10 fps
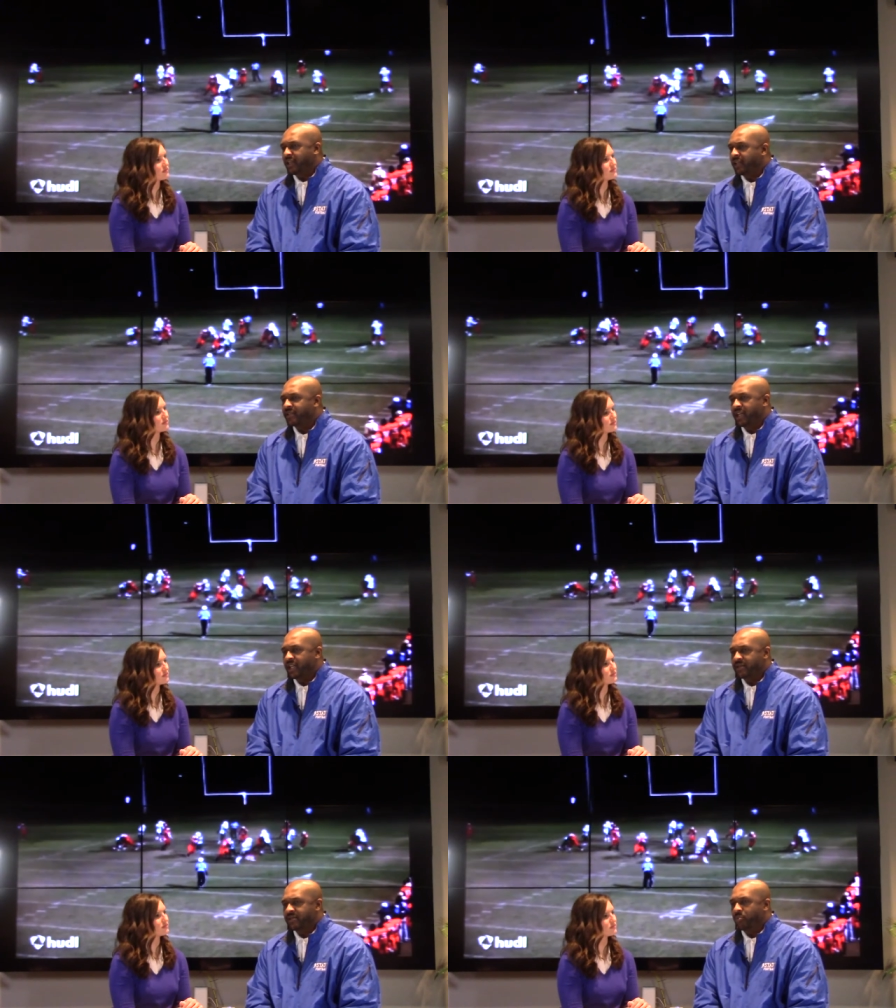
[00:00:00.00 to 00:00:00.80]
he
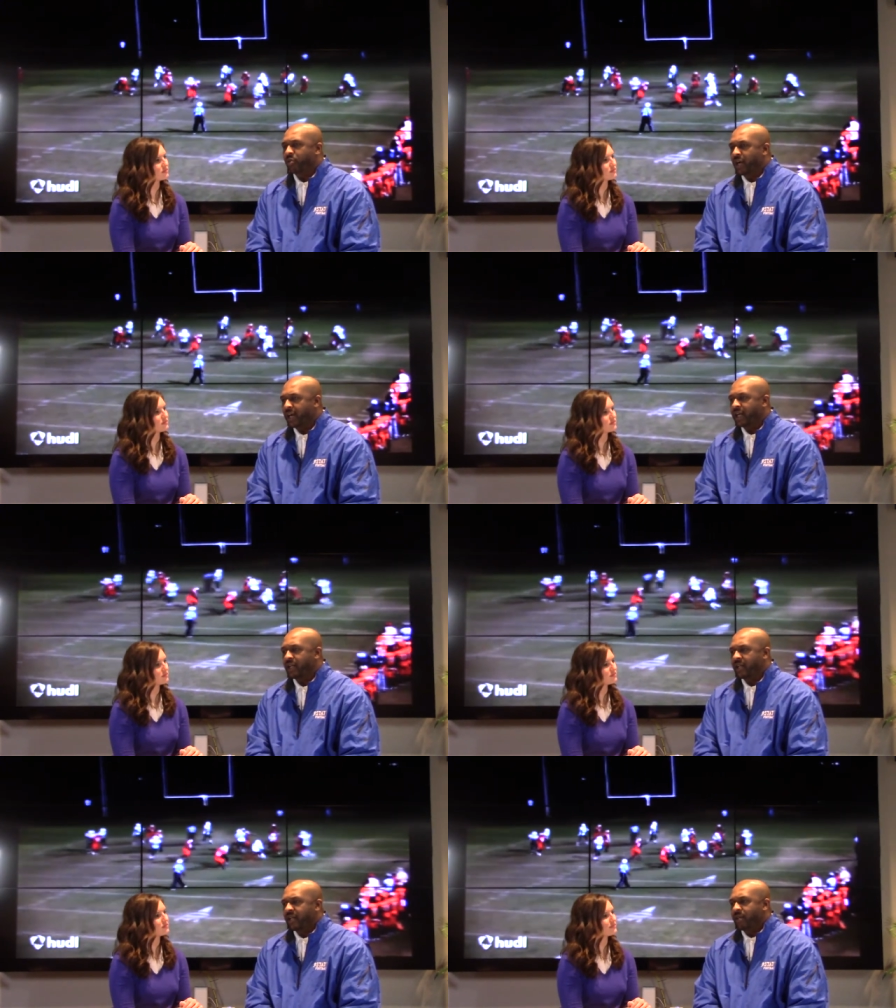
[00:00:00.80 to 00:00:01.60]
takes
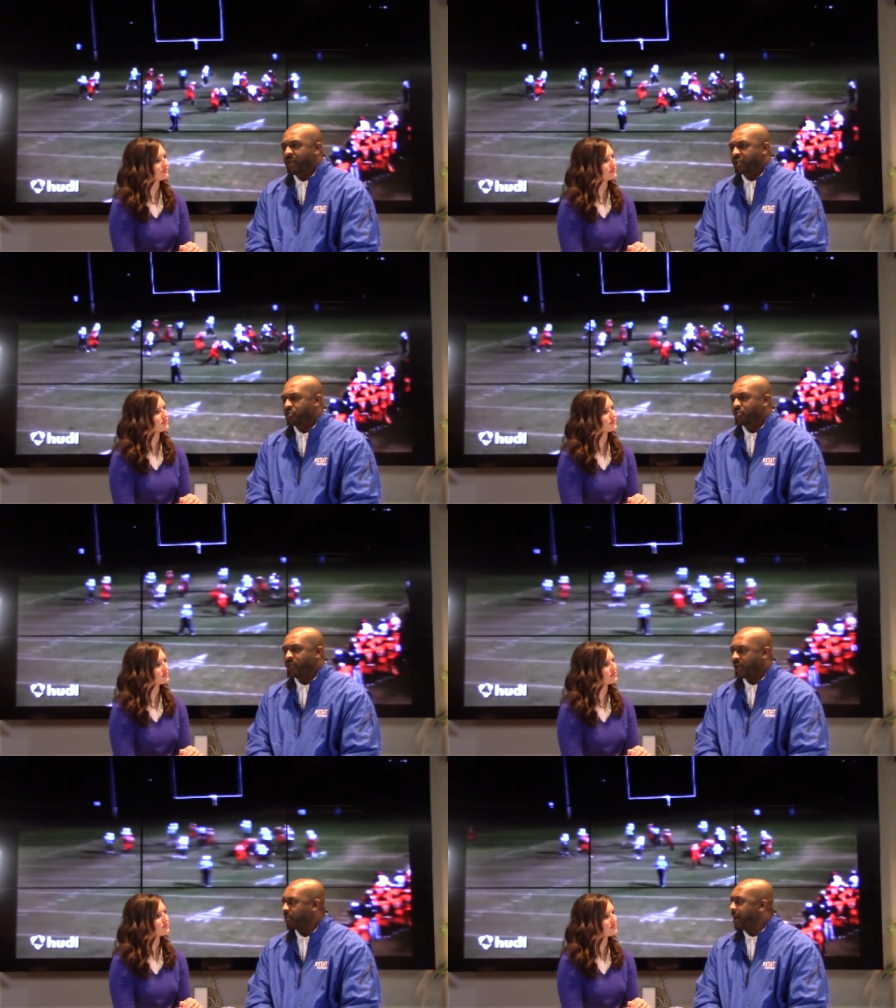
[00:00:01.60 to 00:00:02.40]
pride in making
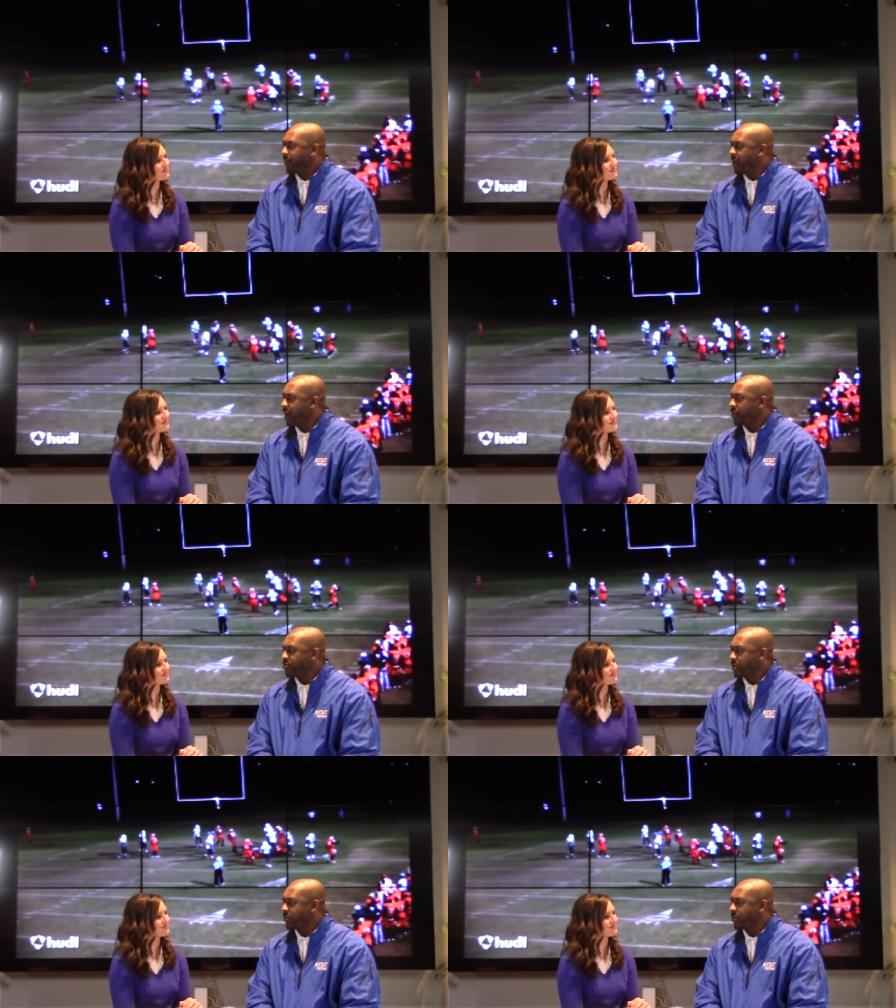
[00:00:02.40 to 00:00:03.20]
sure that our
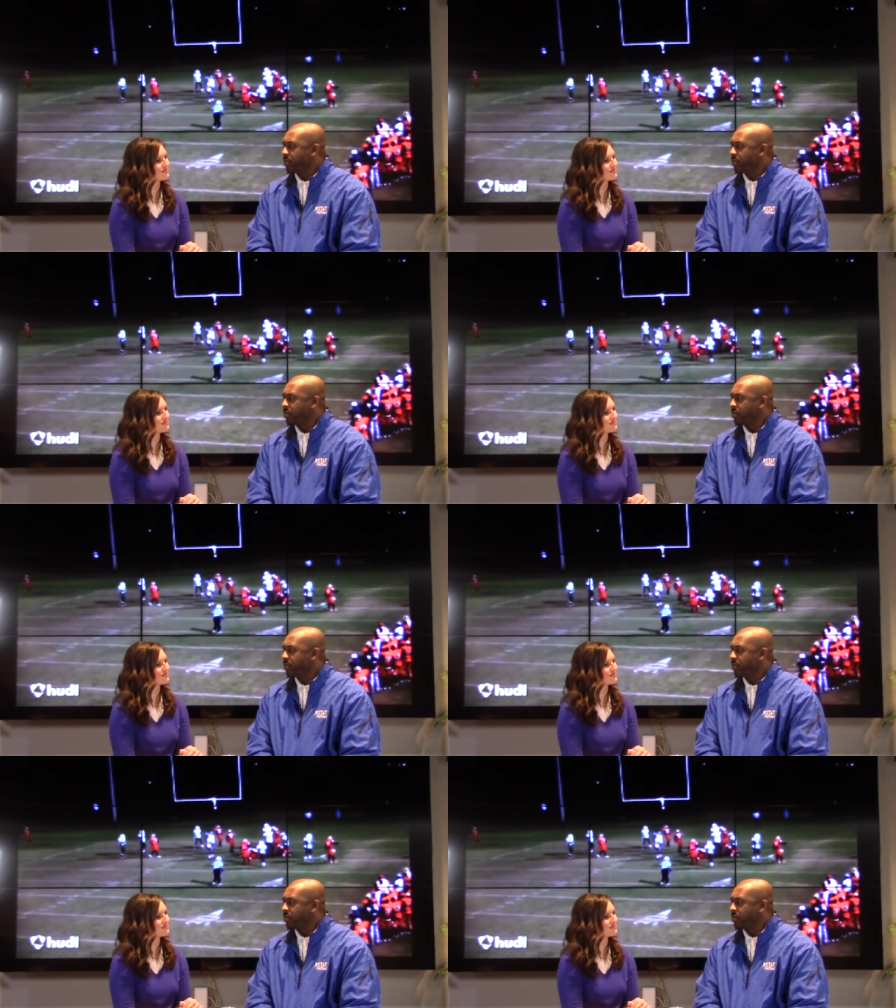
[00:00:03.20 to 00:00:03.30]
linebackers are,